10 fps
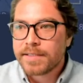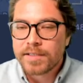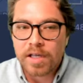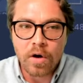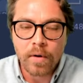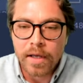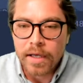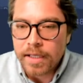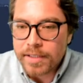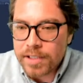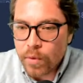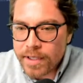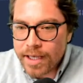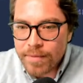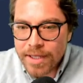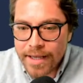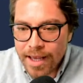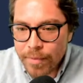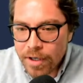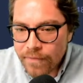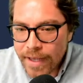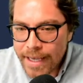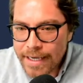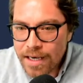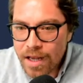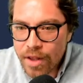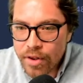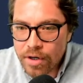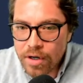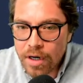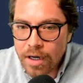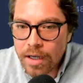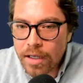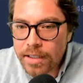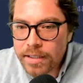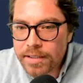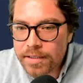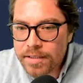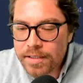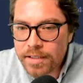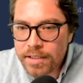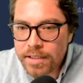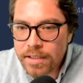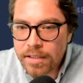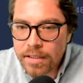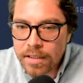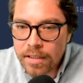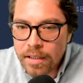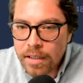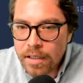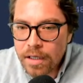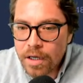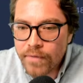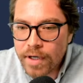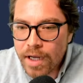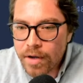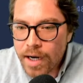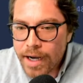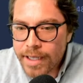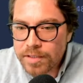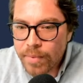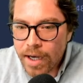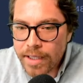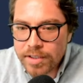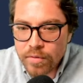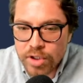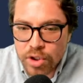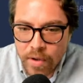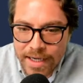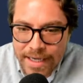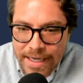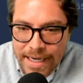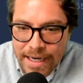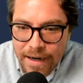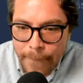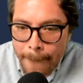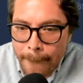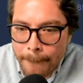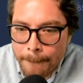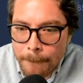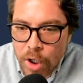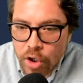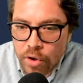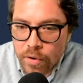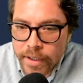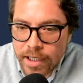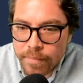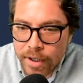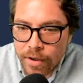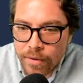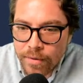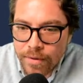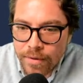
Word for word: So someone gave me the name of another, let's see, of another hotspot. So trendy myrtle hippo.